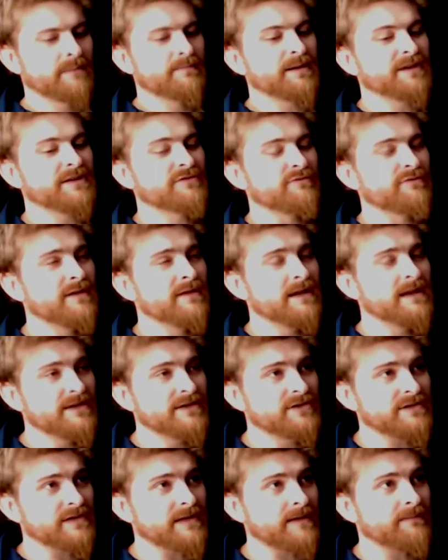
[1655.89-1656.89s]
But it's a
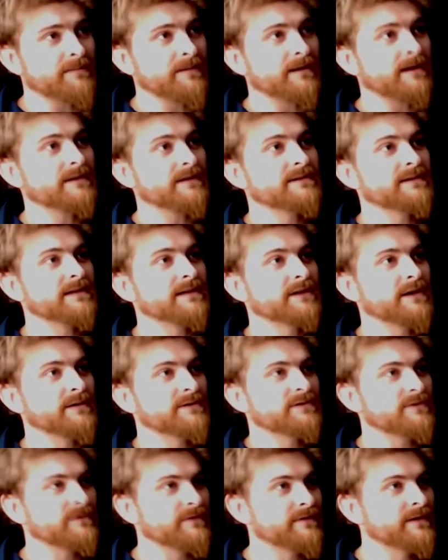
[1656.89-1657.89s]
religious empire, so let's go
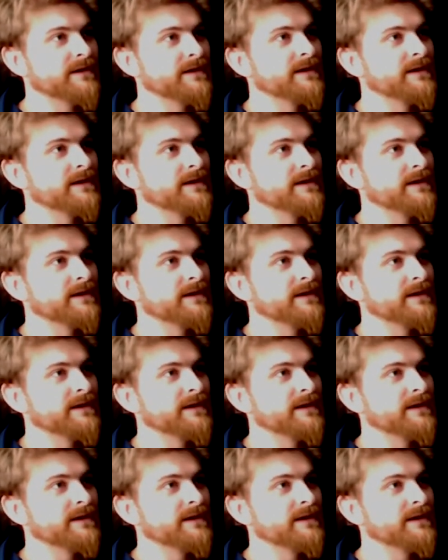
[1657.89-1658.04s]
with sort of